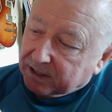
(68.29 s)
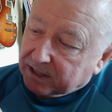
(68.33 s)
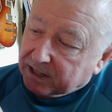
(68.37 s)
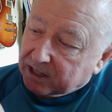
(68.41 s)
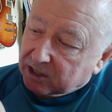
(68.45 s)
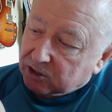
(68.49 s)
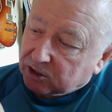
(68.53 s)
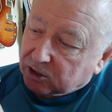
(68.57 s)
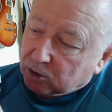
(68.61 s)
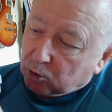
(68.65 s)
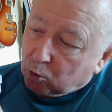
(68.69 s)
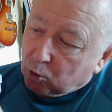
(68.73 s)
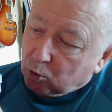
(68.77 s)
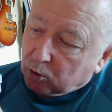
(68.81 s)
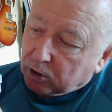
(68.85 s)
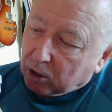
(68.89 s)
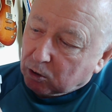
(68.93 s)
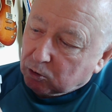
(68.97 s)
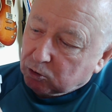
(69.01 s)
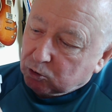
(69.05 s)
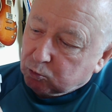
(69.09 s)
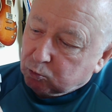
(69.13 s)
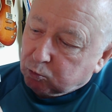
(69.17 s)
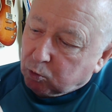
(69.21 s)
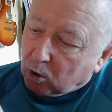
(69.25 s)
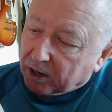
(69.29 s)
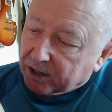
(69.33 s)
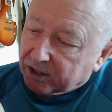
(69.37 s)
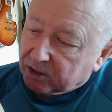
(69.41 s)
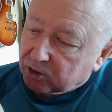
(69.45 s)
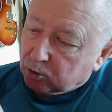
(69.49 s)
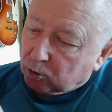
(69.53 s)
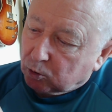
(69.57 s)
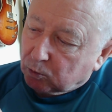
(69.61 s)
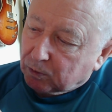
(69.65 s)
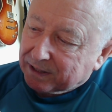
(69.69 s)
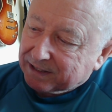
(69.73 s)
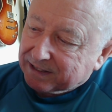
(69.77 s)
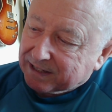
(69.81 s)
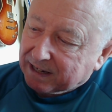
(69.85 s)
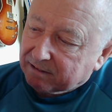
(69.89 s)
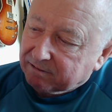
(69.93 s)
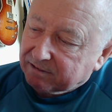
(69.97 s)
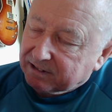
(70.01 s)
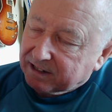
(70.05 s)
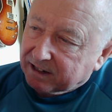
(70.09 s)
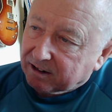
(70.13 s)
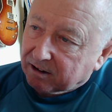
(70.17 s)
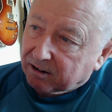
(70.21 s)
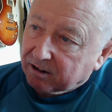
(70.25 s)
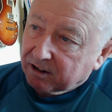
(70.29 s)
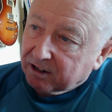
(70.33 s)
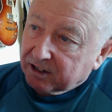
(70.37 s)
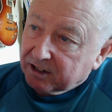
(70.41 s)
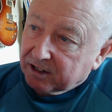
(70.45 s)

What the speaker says: and it all goes white all the way down here.